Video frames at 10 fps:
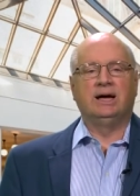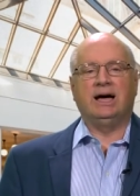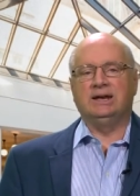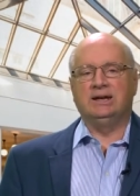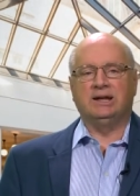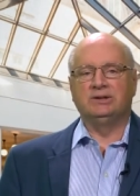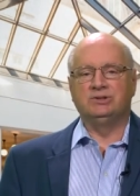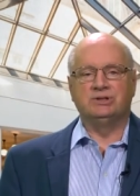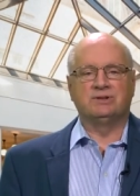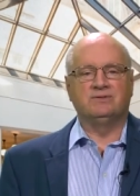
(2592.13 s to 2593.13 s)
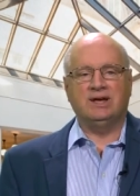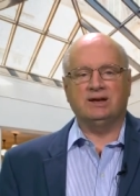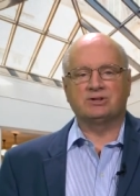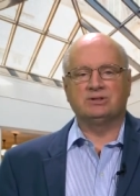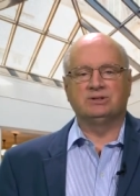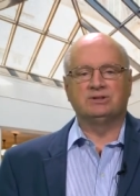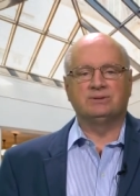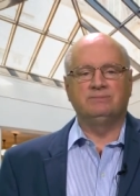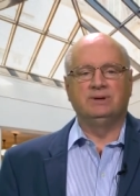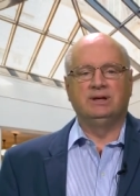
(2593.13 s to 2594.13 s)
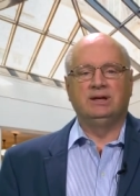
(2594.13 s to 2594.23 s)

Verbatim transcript: ideologies of nationalism,